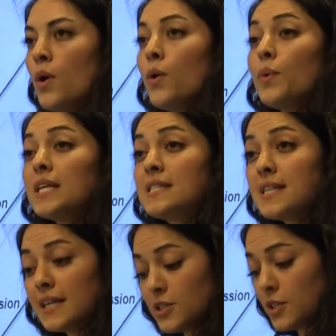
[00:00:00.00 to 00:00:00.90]
We
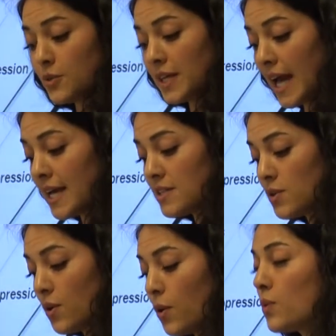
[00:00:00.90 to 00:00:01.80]
seek to create,
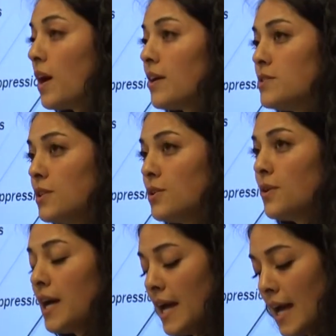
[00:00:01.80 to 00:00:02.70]
hold on to,